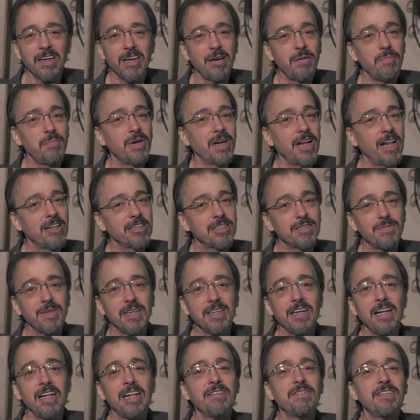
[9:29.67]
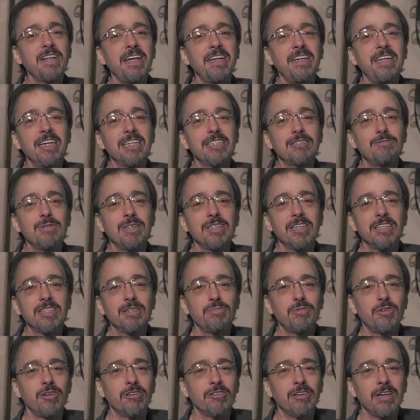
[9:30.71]
But I'll explain all of that next week on the
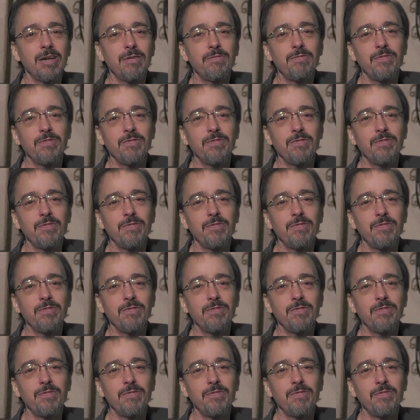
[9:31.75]
program.